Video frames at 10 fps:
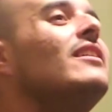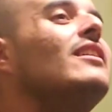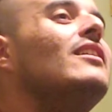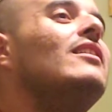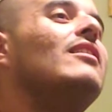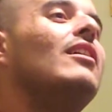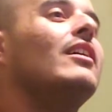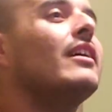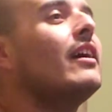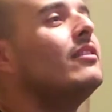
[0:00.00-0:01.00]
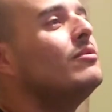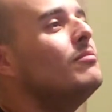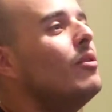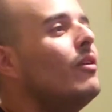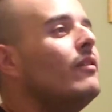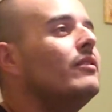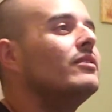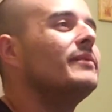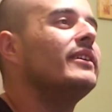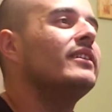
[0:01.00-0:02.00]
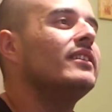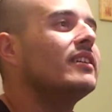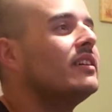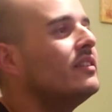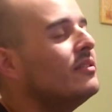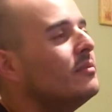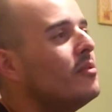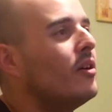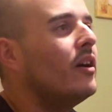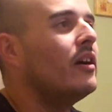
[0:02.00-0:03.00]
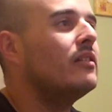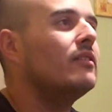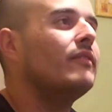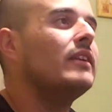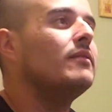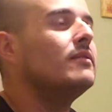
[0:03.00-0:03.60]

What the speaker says: Oh, I gotta do more of this, man. I gotta do more. I don't know